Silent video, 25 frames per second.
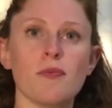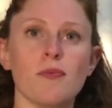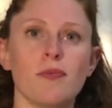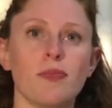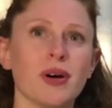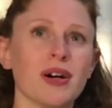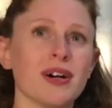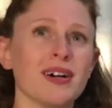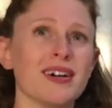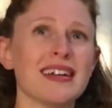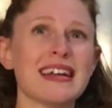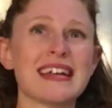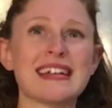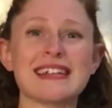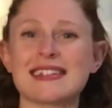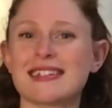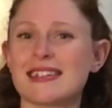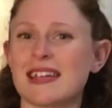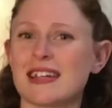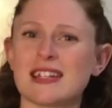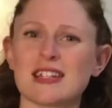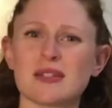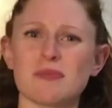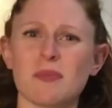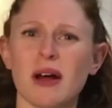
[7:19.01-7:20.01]
But in
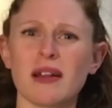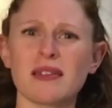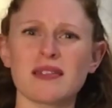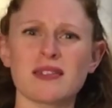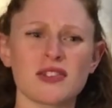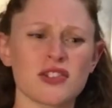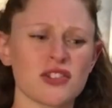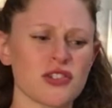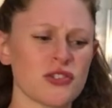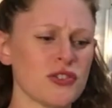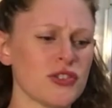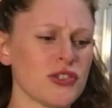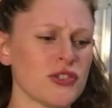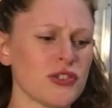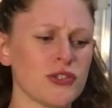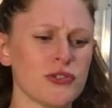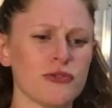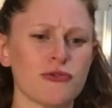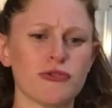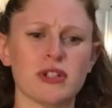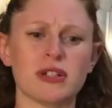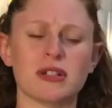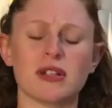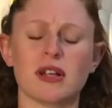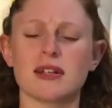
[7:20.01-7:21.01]
6 months, you
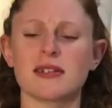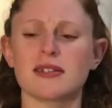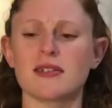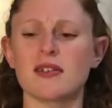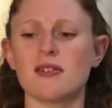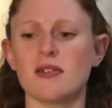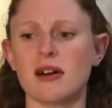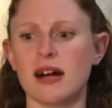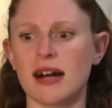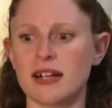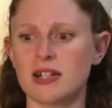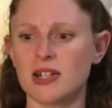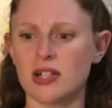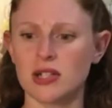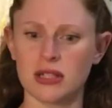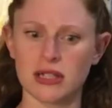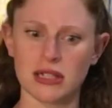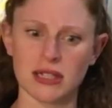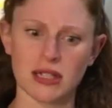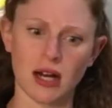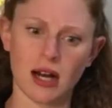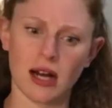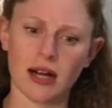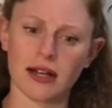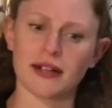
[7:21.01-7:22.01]
realize, oh,
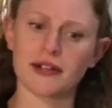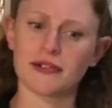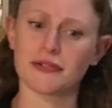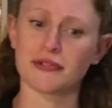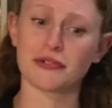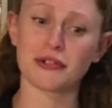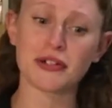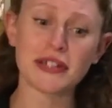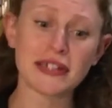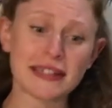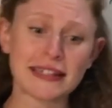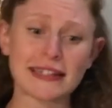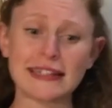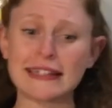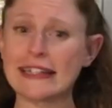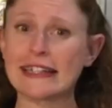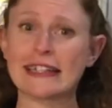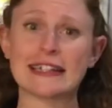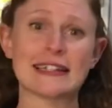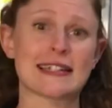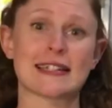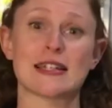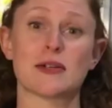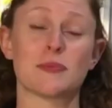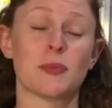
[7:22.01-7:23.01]
actually, I really
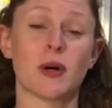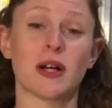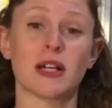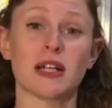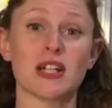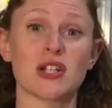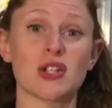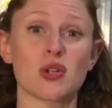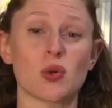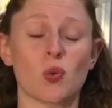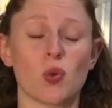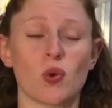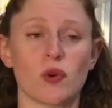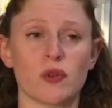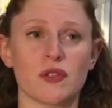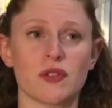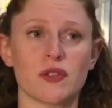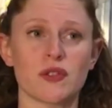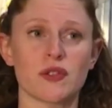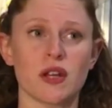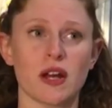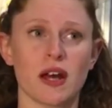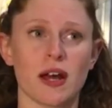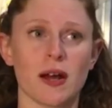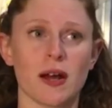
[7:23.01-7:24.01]
need some money
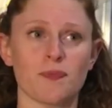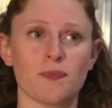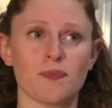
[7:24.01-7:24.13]
towards